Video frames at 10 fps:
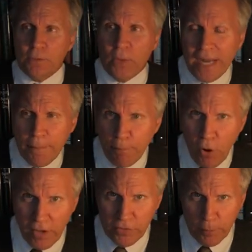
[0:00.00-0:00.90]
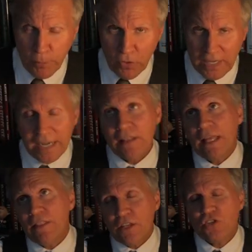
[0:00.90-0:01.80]
when I bought the book,
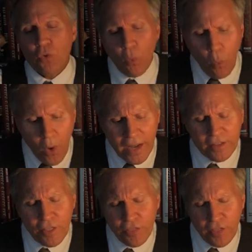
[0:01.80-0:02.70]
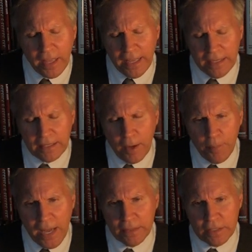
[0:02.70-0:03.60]
it's the one thing
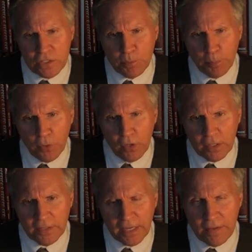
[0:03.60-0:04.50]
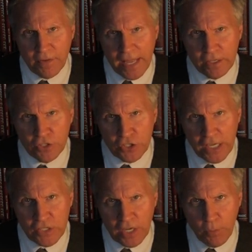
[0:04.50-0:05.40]
about this book that if I could
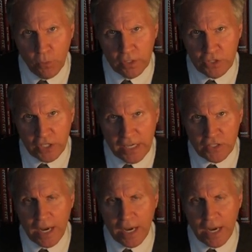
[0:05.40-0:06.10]
change, I would change.